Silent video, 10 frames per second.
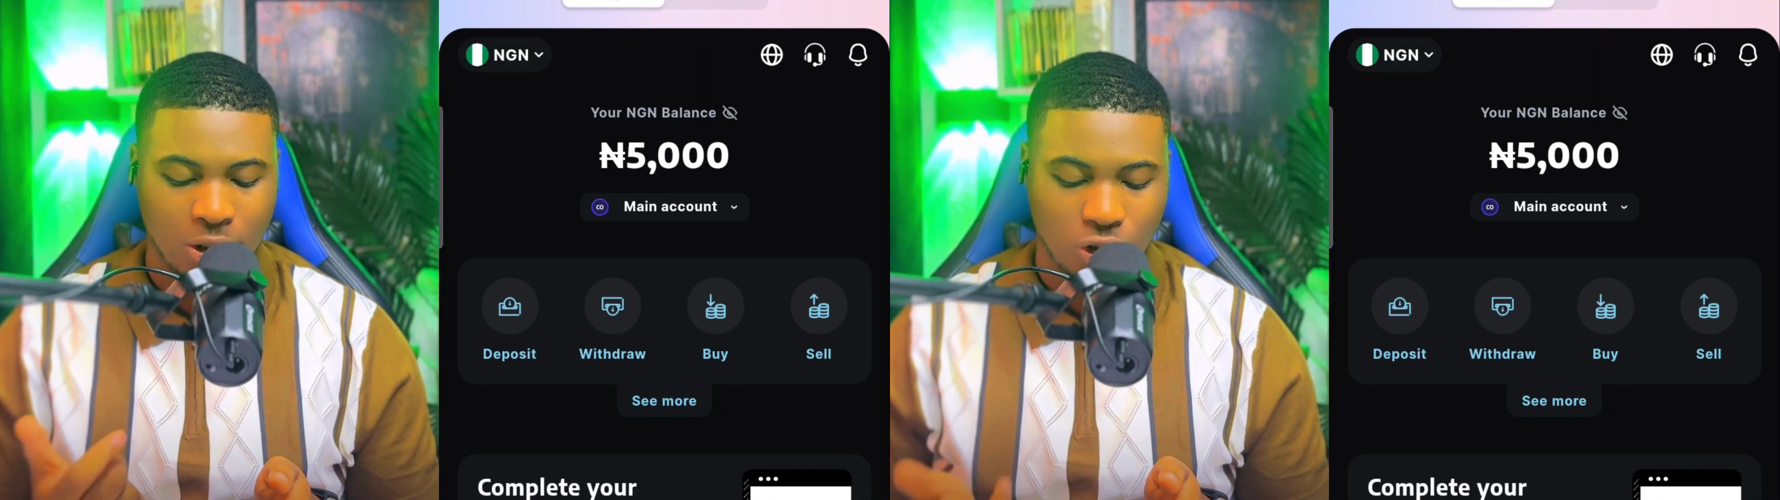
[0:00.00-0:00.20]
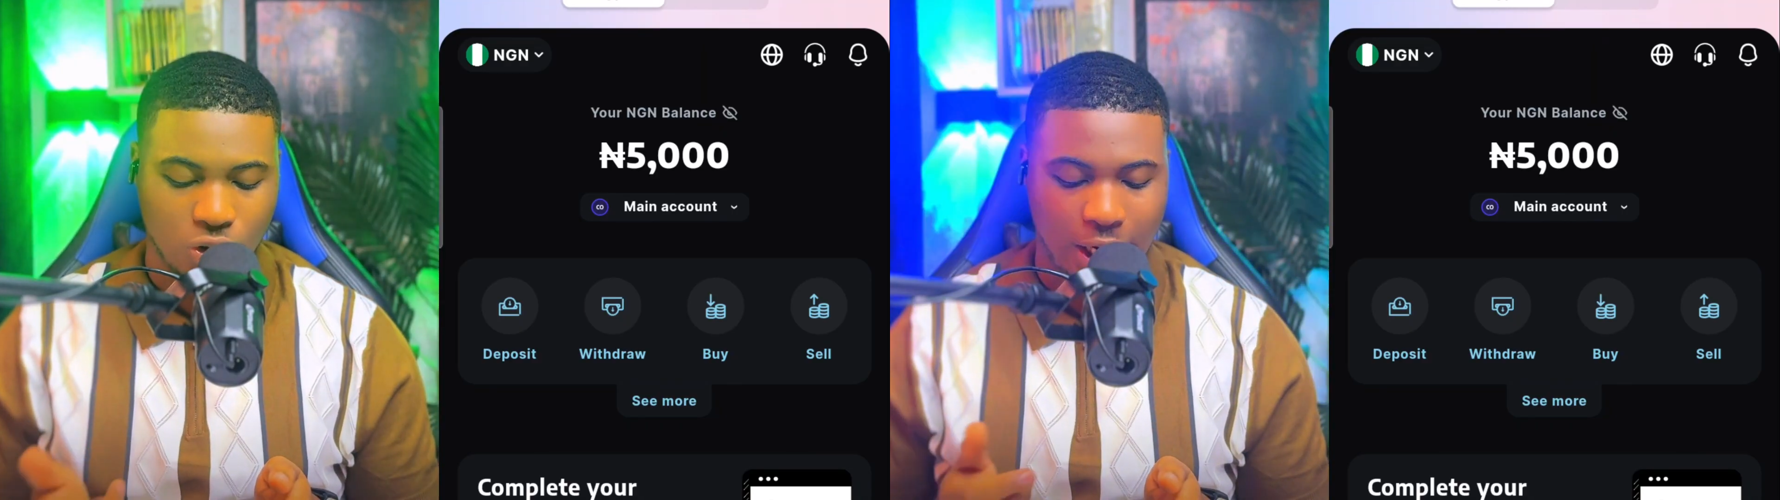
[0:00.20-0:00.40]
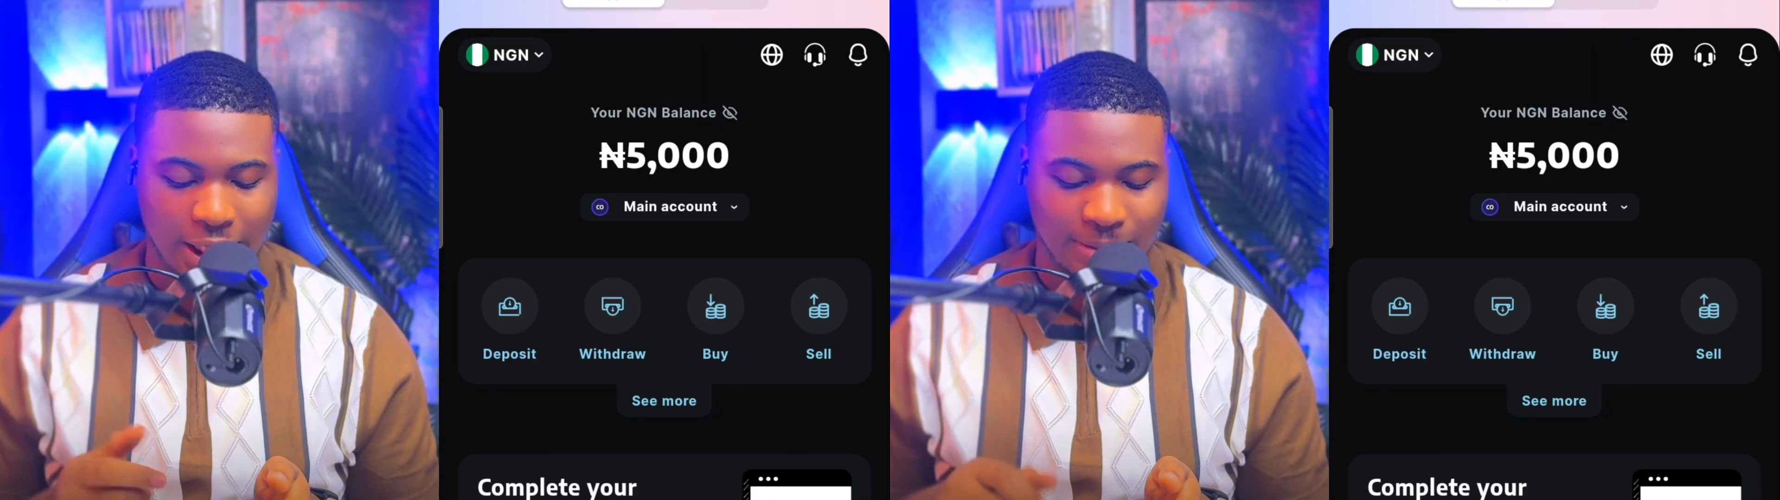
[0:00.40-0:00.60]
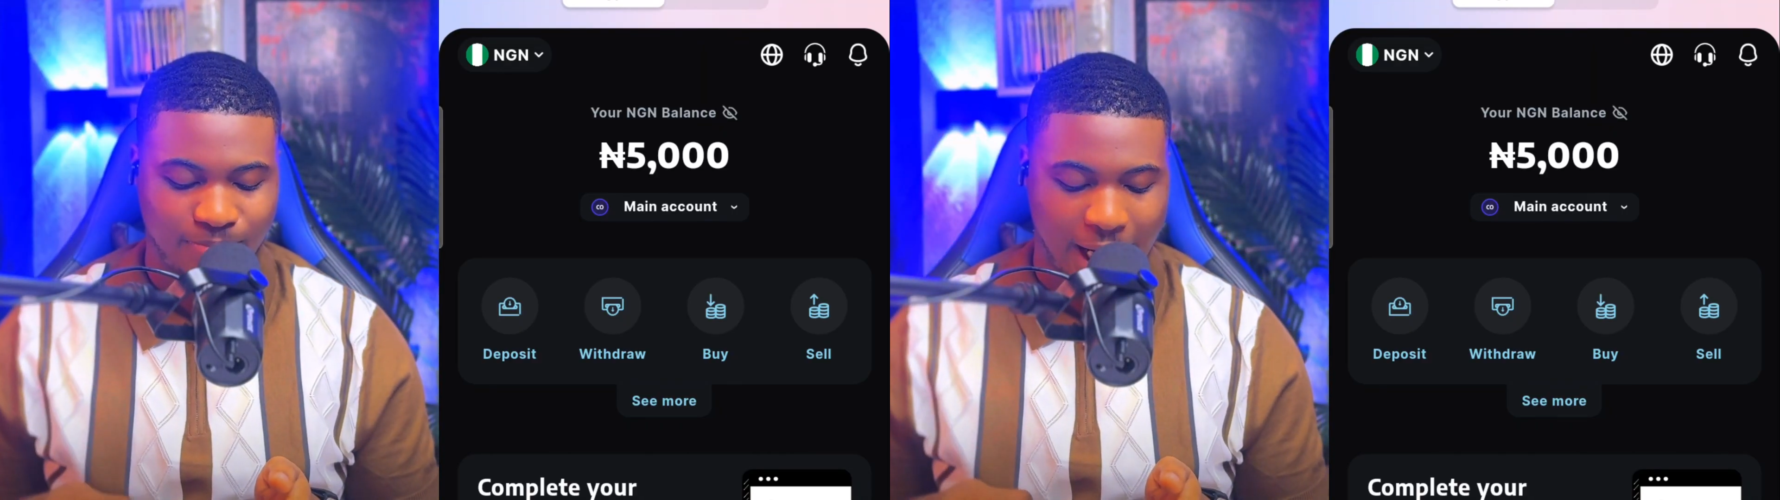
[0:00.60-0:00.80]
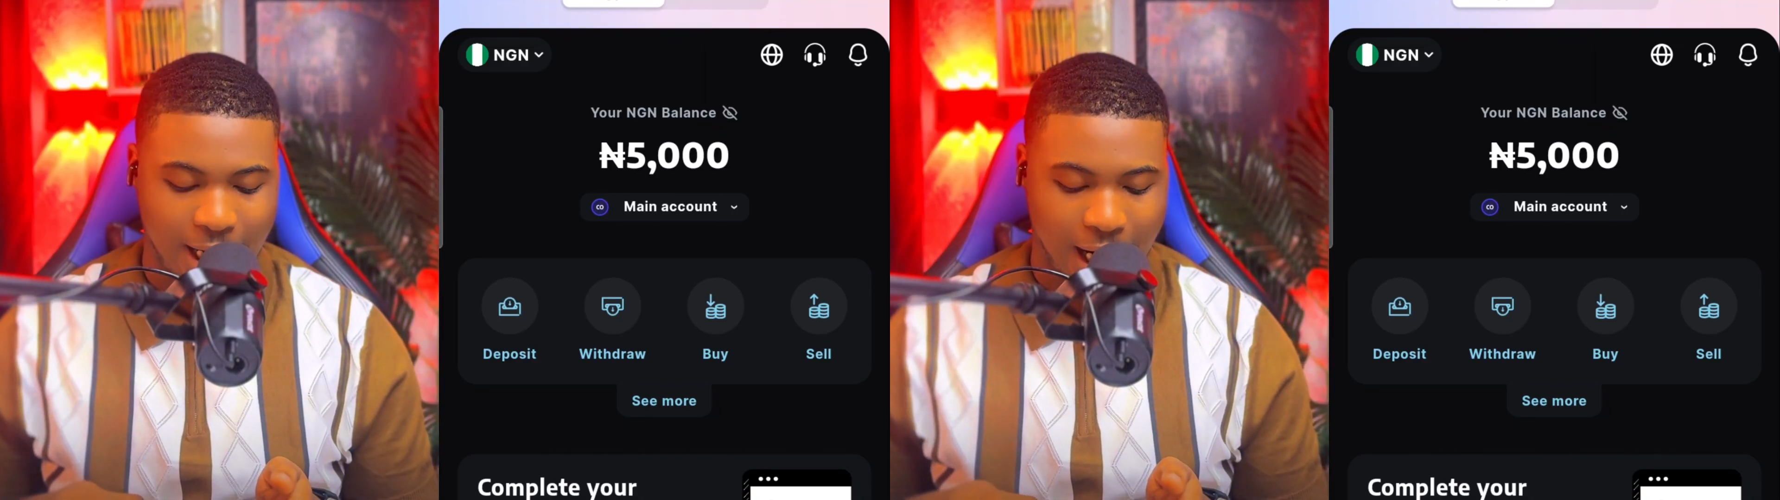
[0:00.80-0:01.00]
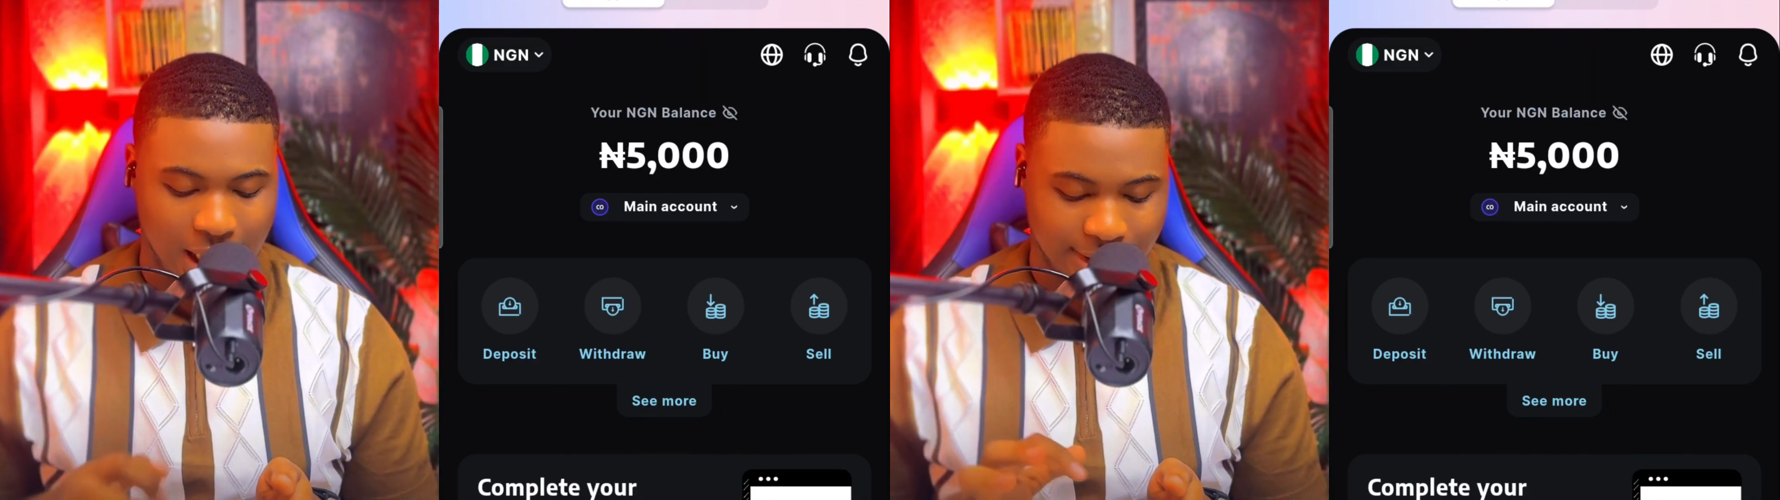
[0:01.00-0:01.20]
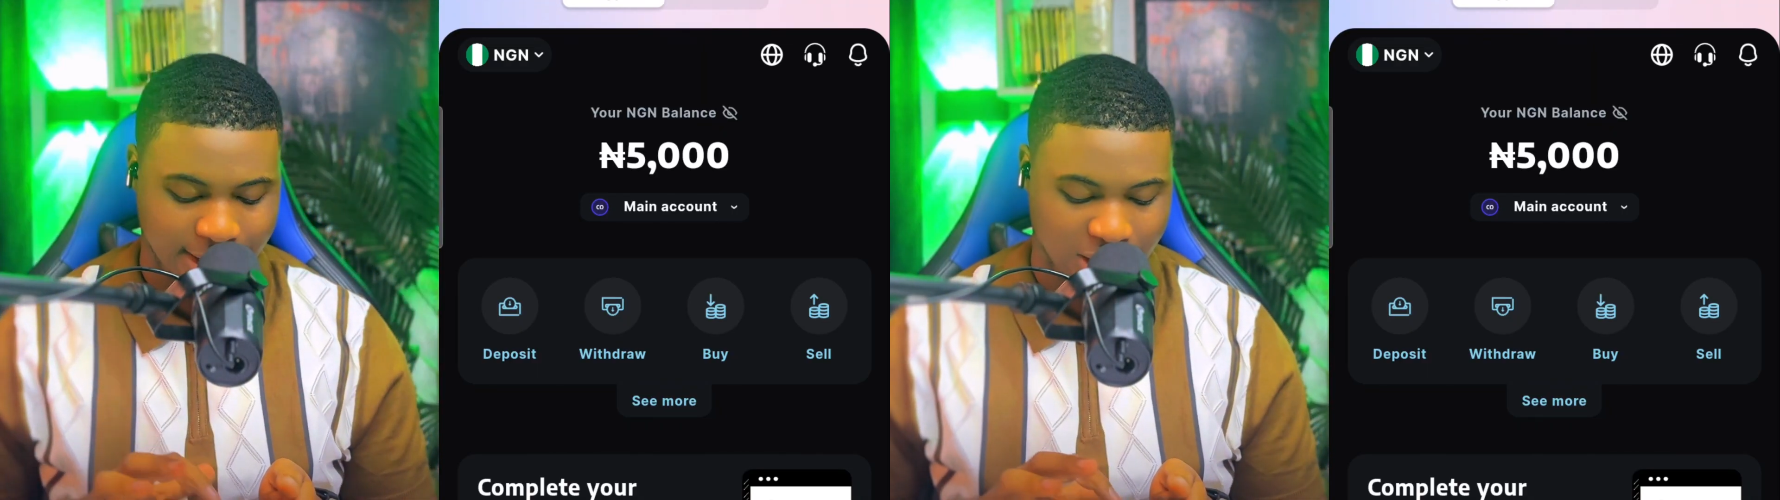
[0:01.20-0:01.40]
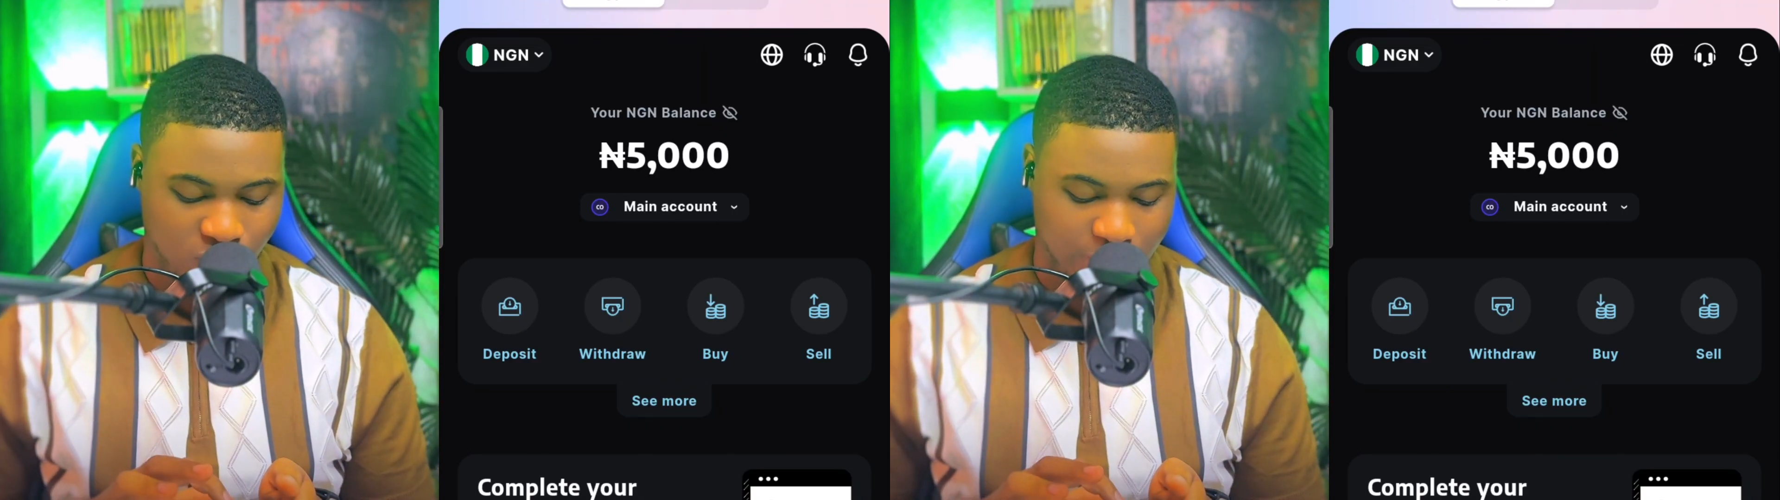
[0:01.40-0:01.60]
So let's buy
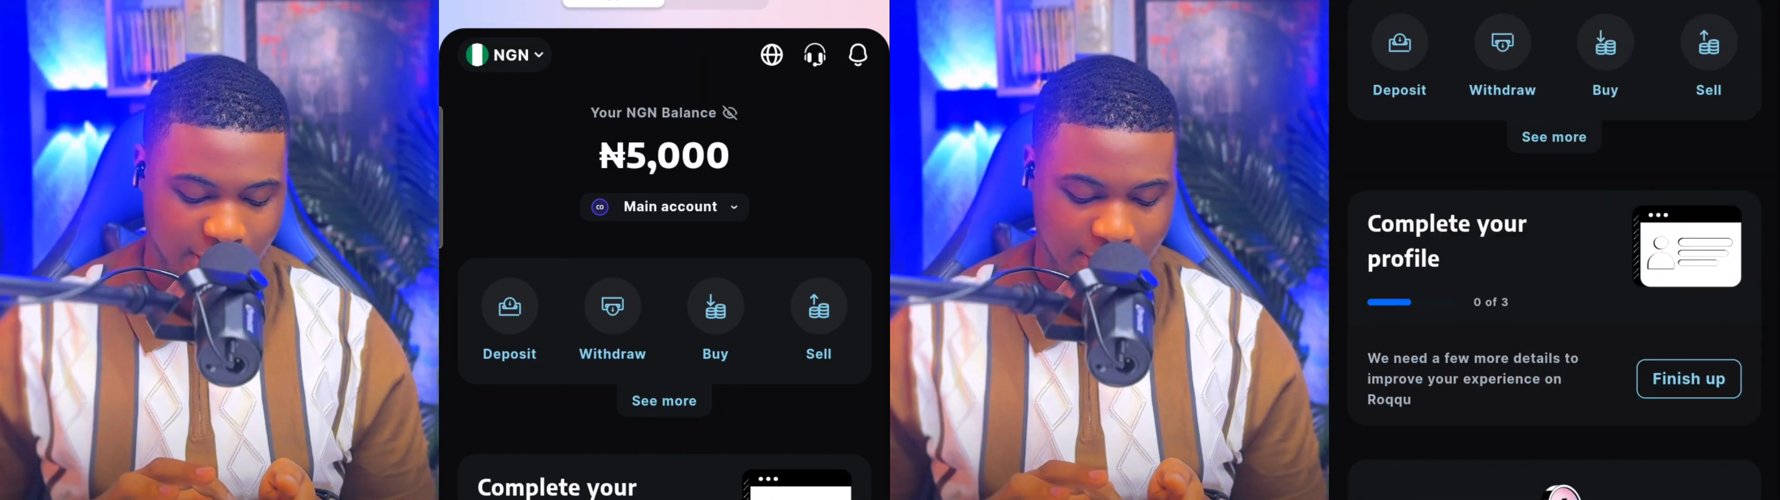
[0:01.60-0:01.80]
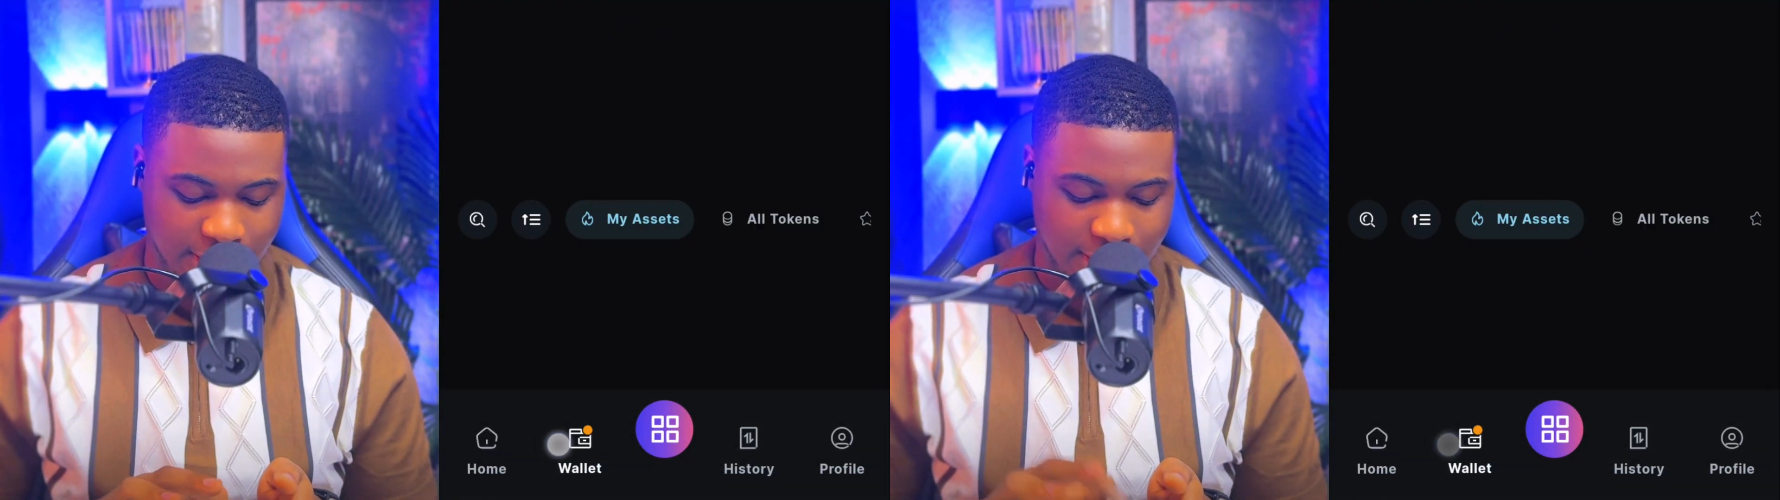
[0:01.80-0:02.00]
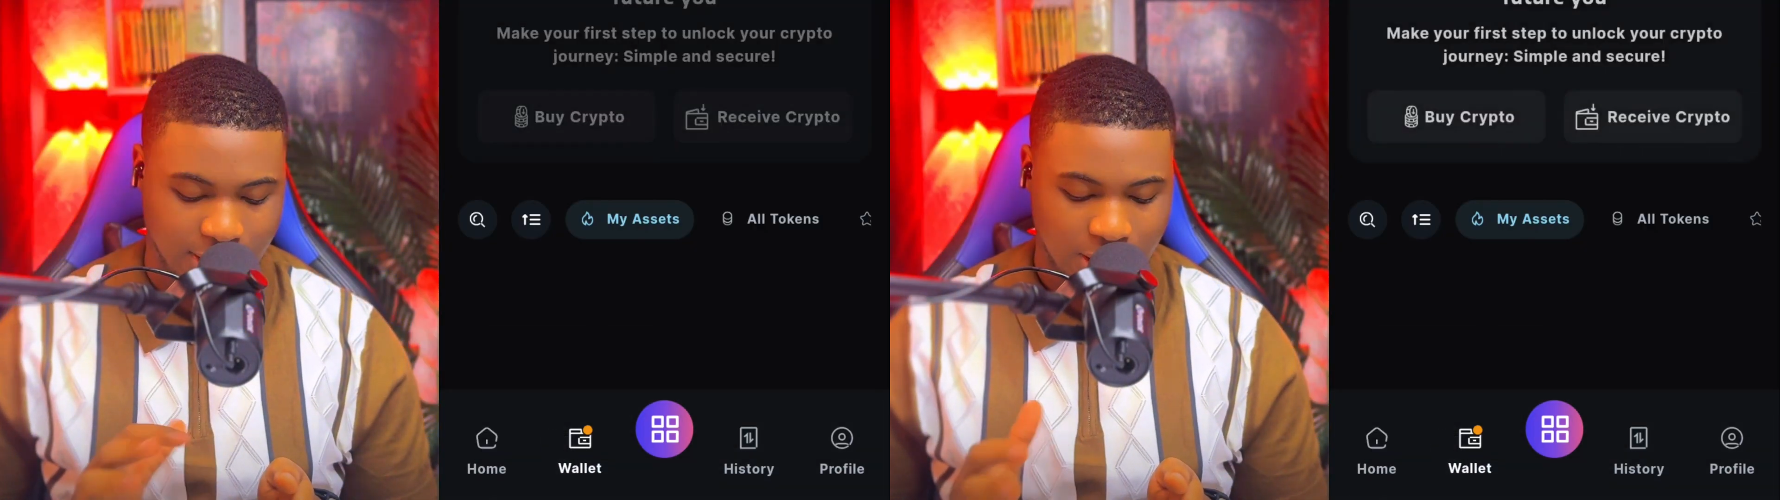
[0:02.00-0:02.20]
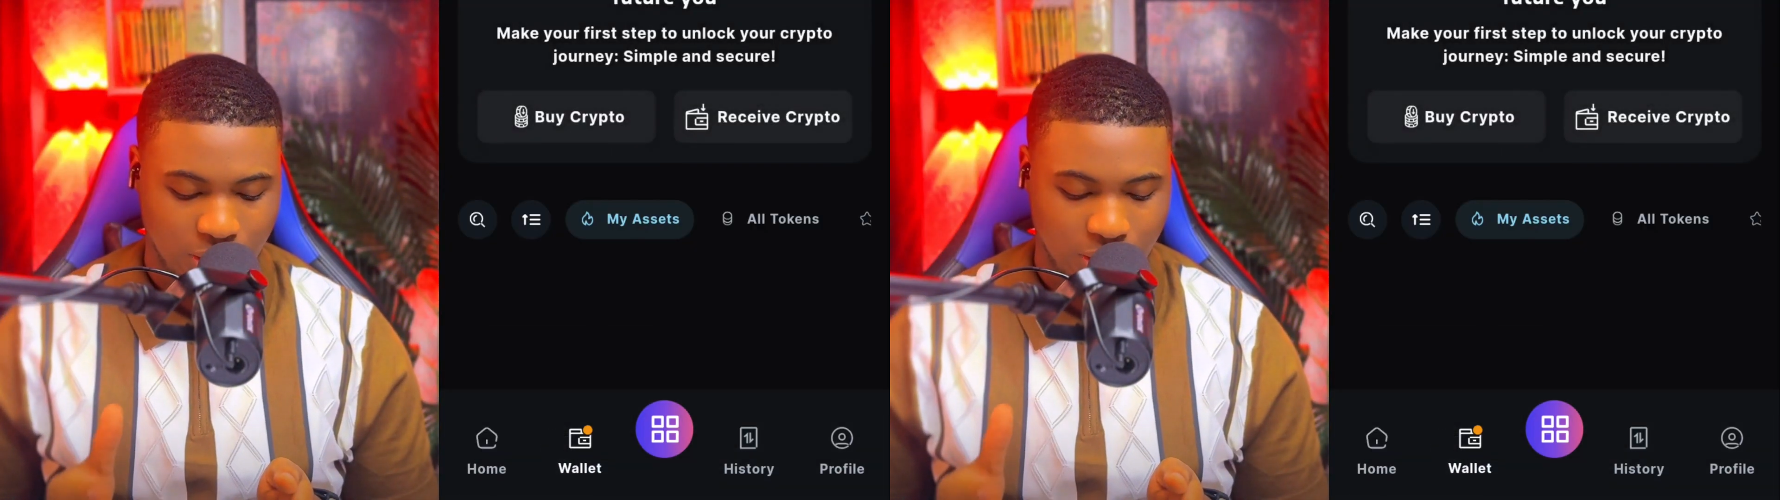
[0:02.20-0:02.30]
assets with it.